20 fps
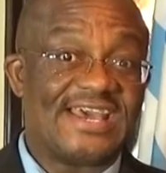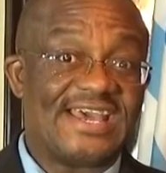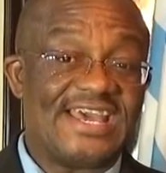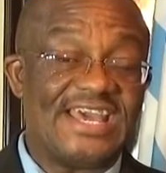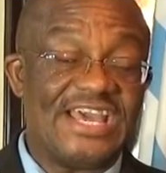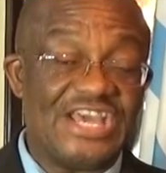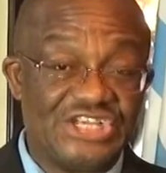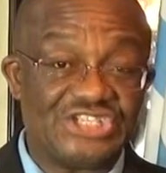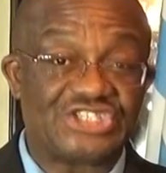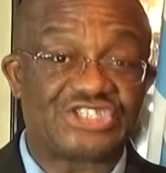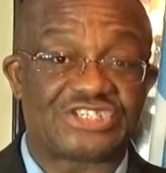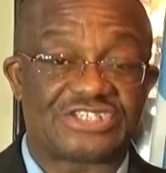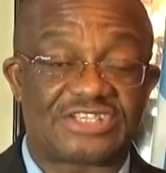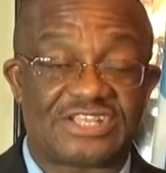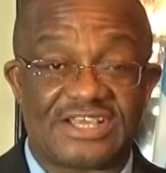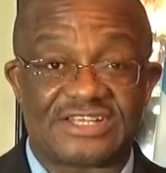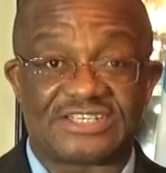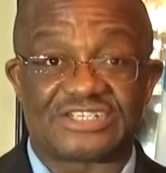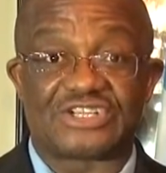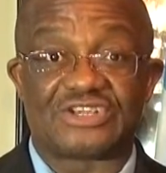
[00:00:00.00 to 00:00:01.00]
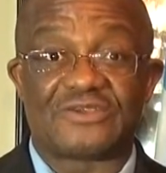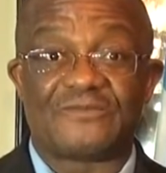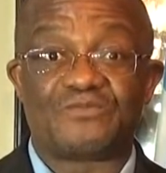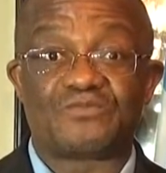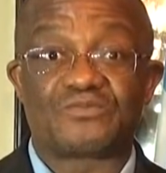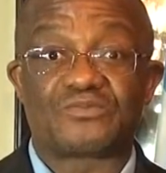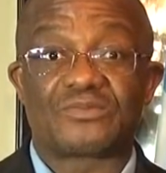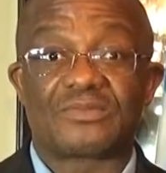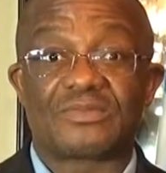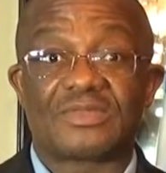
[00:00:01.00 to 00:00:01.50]
instead,
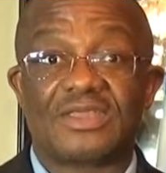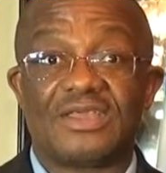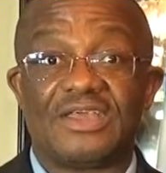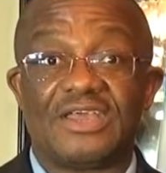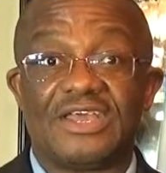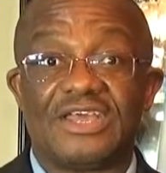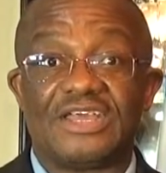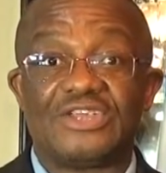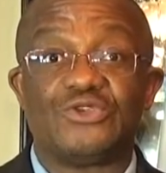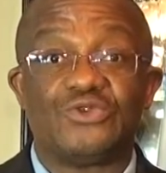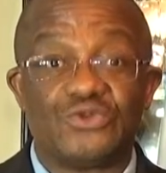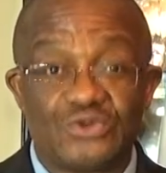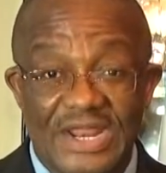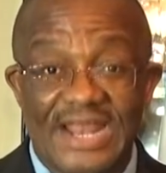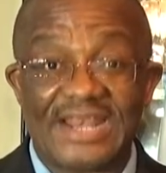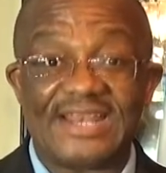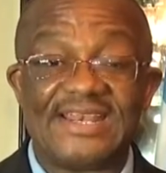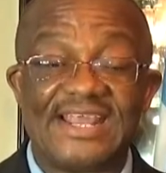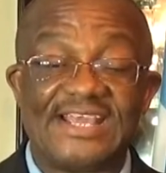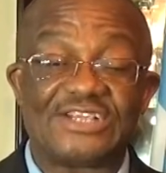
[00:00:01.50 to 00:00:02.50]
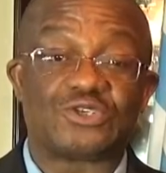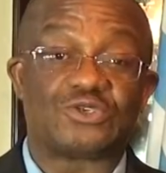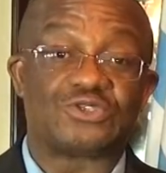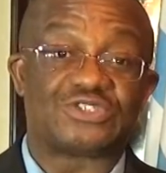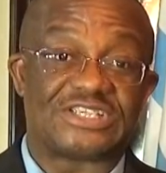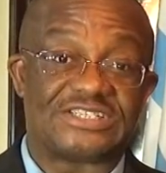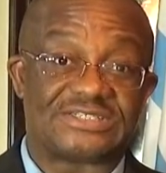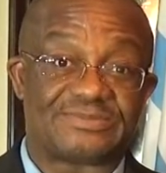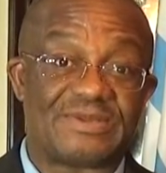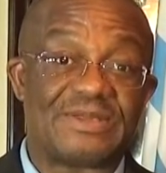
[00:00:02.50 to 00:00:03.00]
United Nations
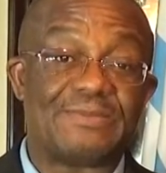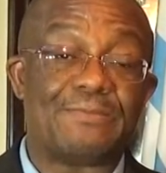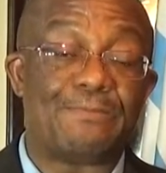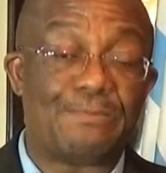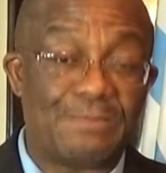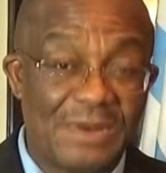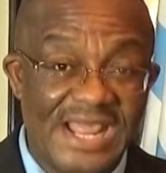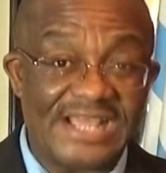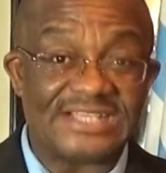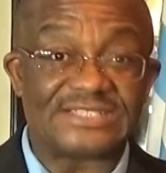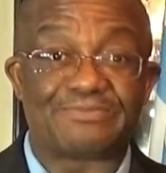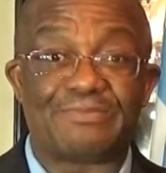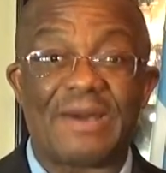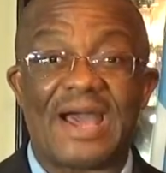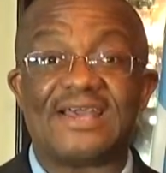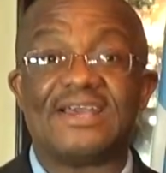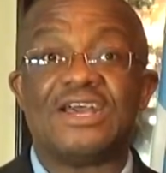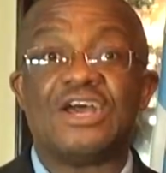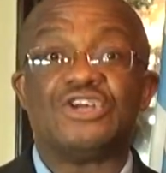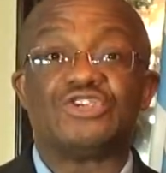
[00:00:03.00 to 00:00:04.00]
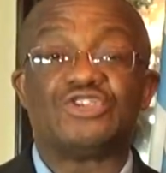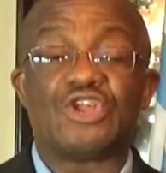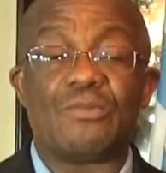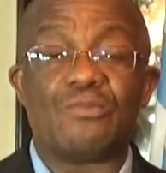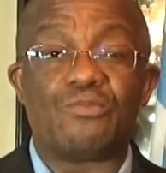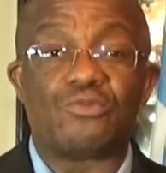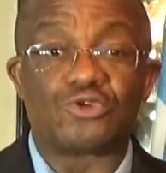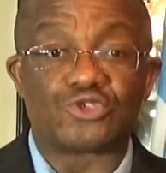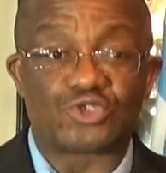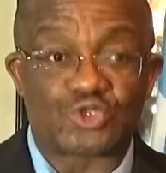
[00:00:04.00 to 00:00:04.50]
is being placed by the
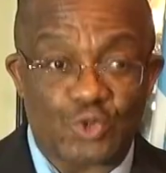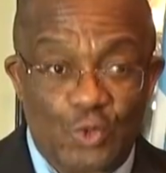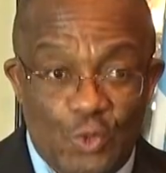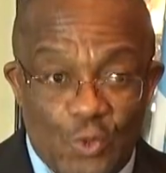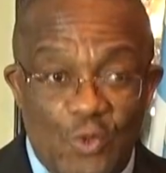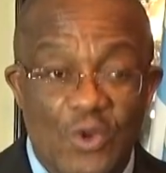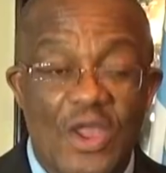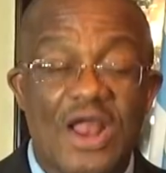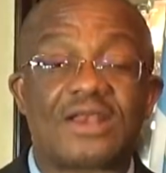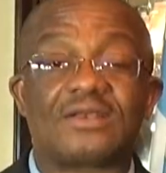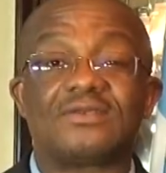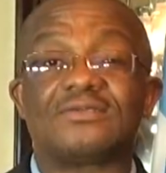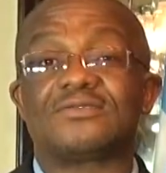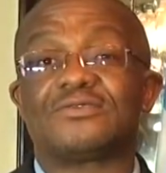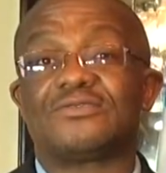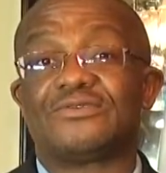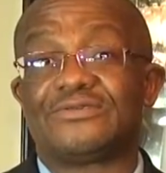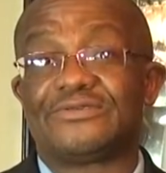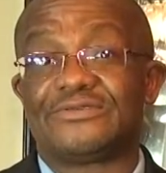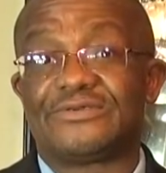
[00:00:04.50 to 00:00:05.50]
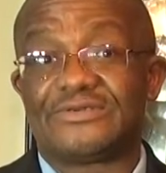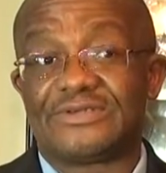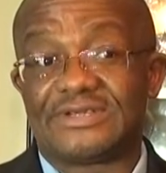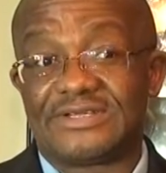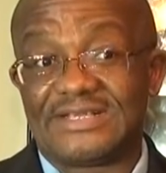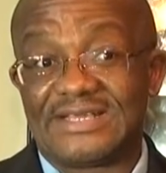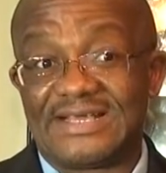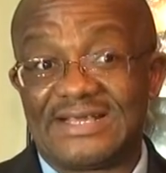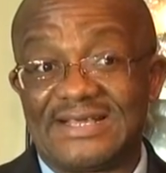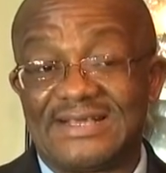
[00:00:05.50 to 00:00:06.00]
most cruel,
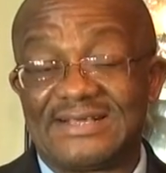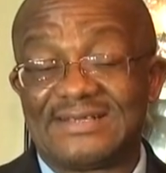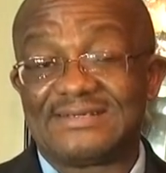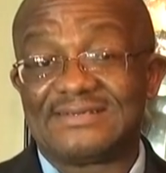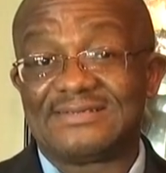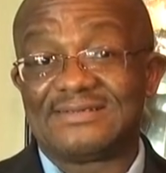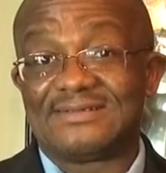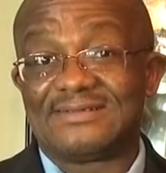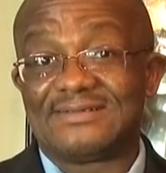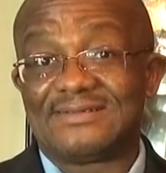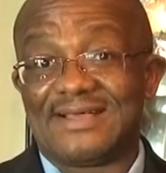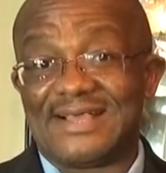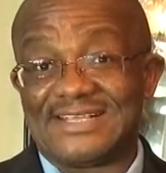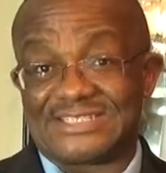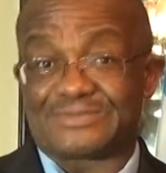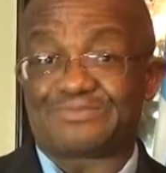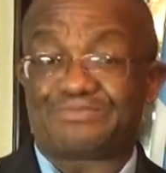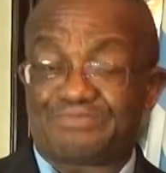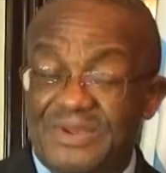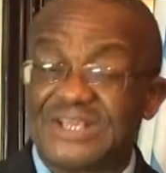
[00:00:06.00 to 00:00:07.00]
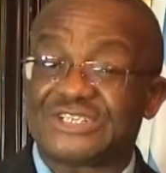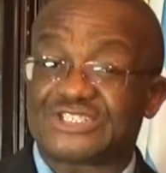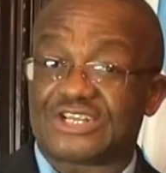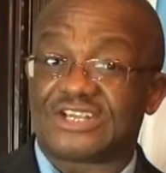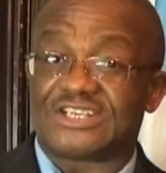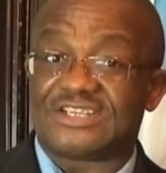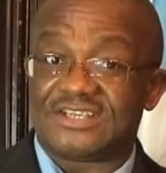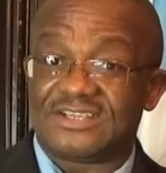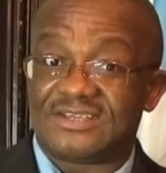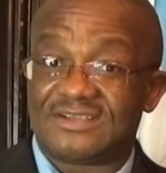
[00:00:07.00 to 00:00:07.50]

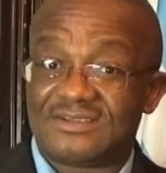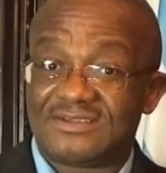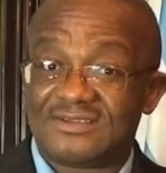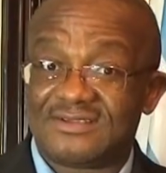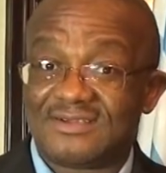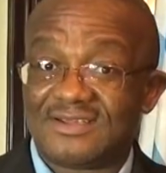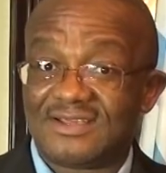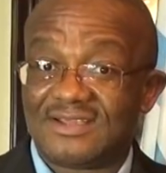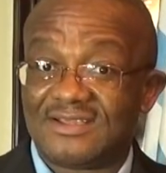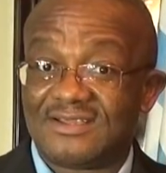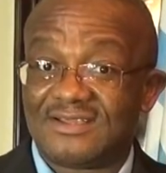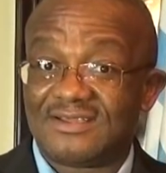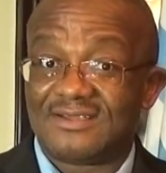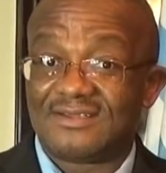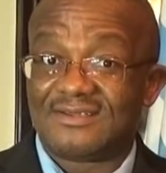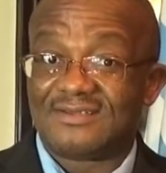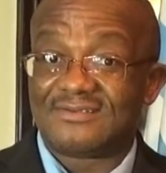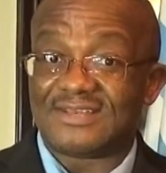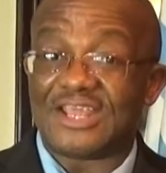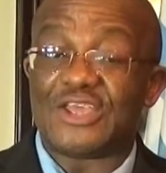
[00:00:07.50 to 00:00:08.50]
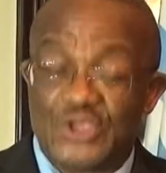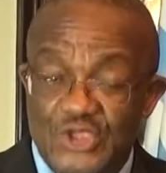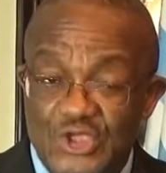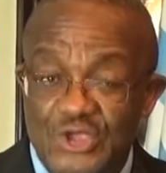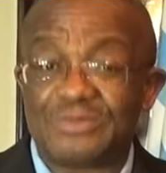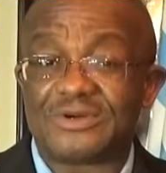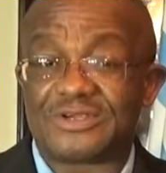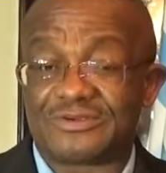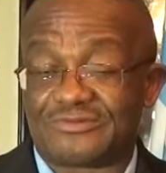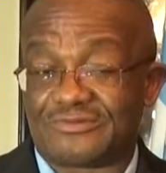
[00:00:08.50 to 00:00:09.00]
especially the
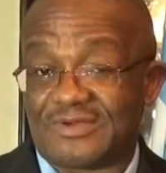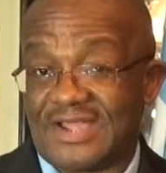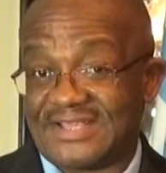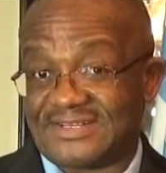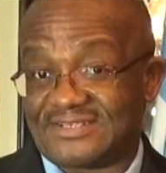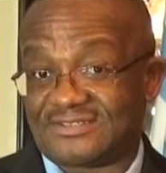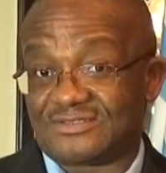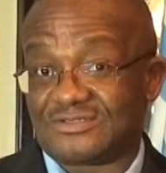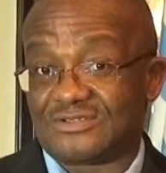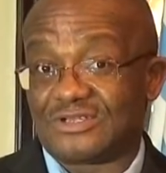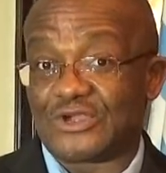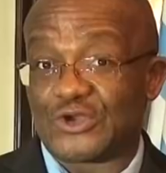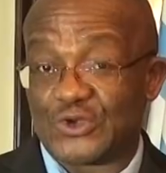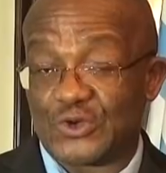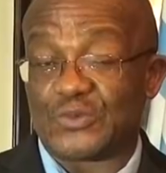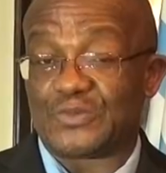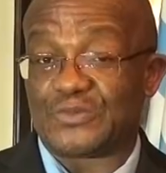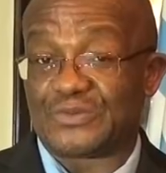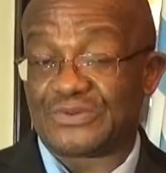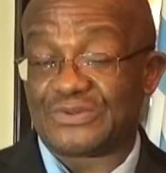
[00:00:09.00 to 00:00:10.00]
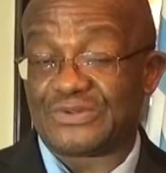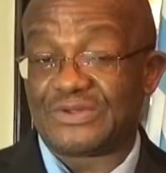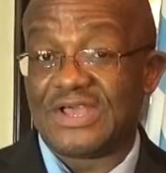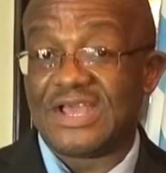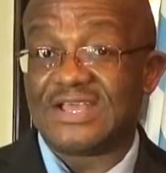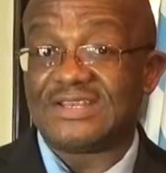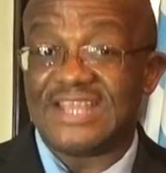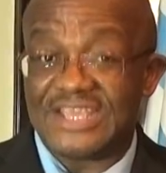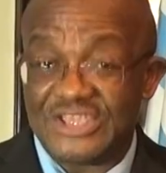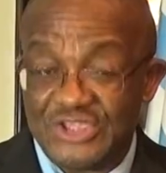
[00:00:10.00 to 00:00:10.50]
human rights group.
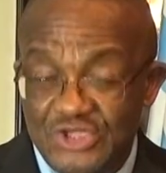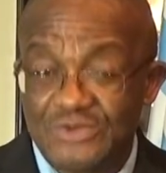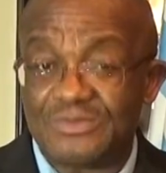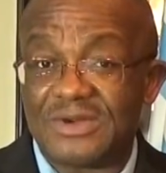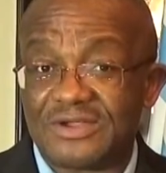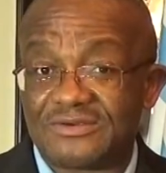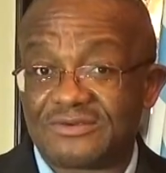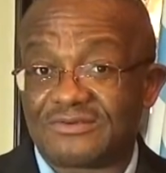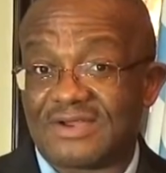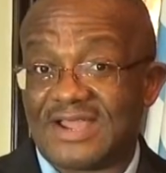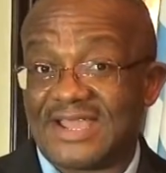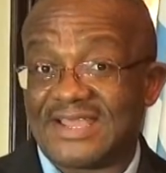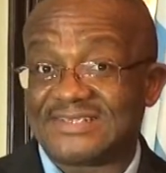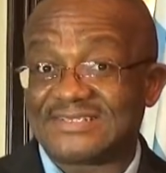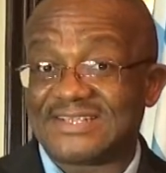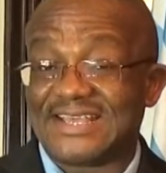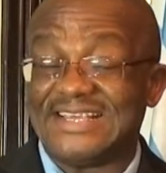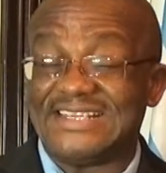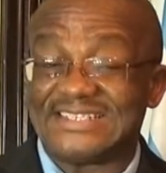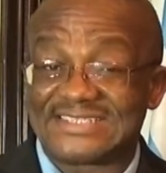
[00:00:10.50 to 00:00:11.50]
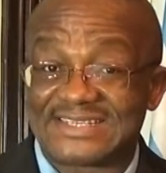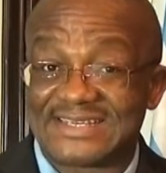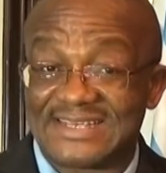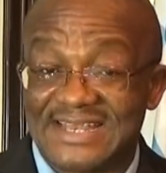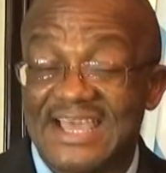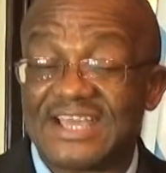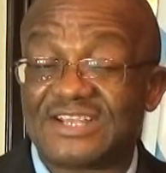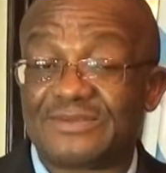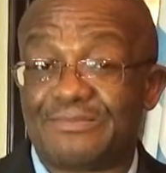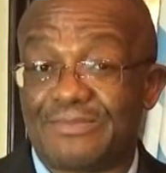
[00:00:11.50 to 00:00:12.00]
The human right is
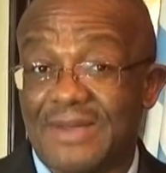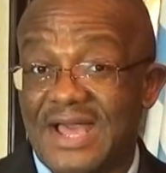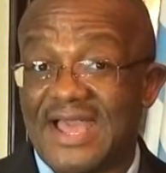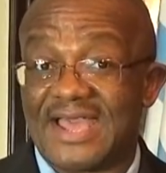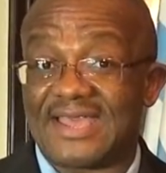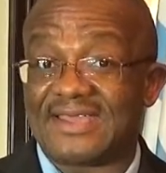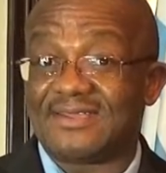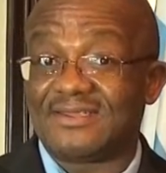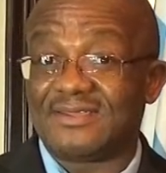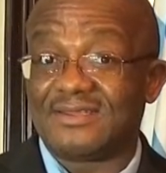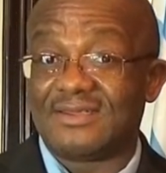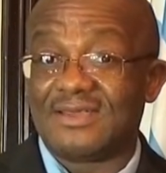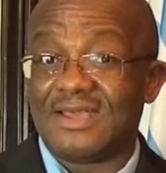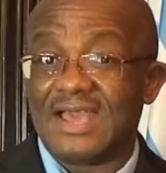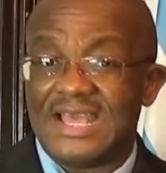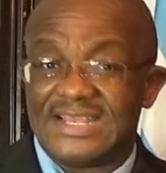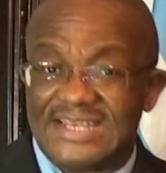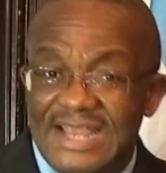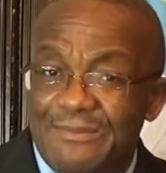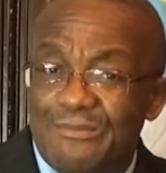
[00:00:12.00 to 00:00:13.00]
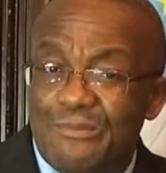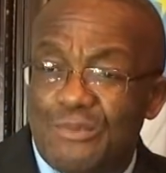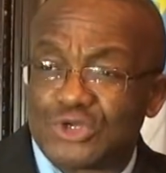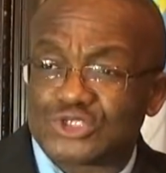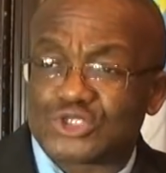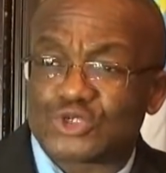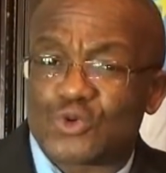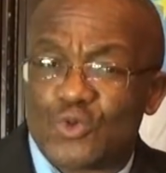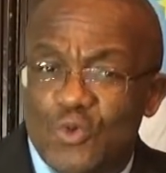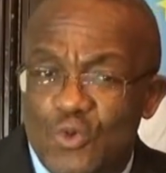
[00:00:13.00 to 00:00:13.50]
led by the
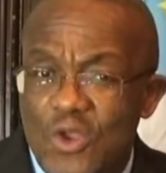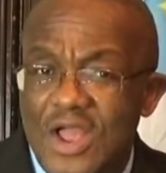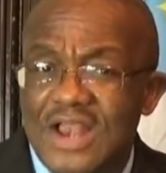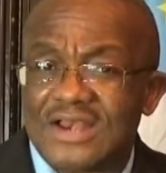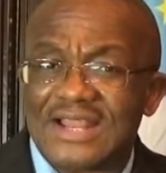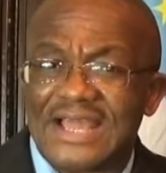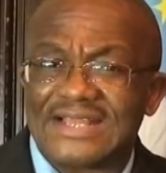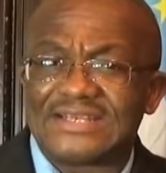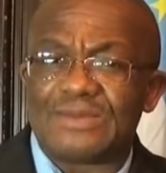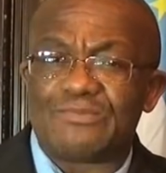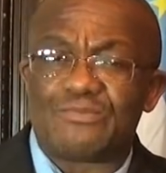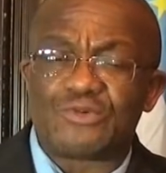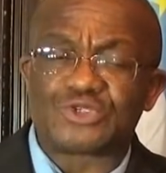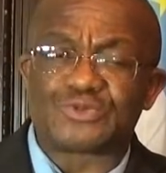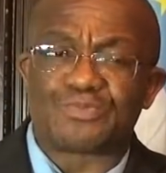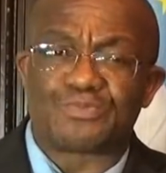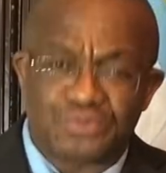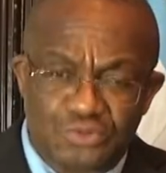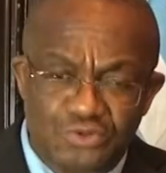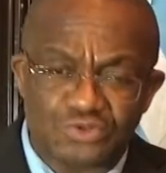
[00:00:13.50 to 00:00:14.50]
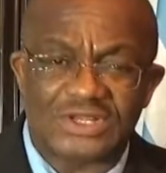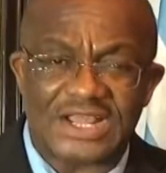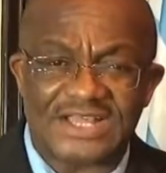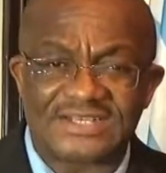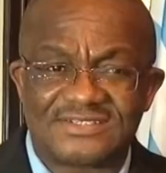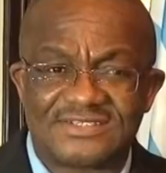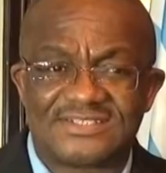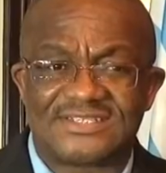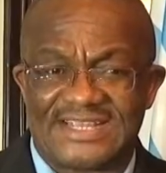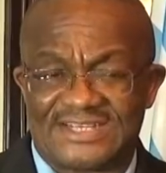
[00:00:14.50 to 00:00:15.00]
most cruel and the most brutal
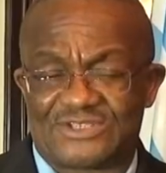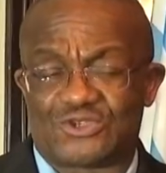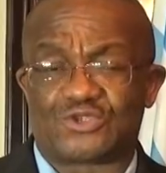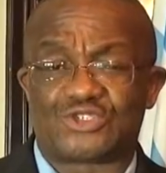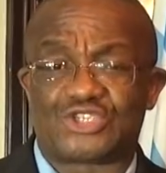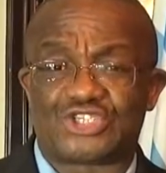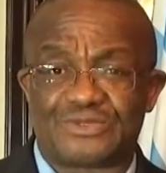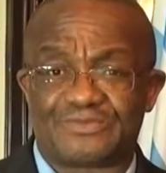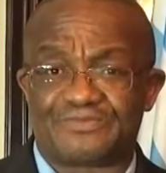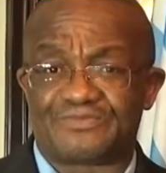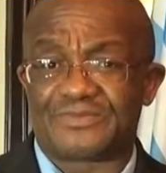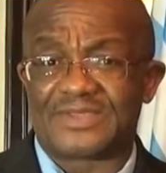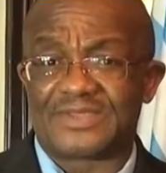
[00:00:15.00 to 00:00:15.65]
dictatorship.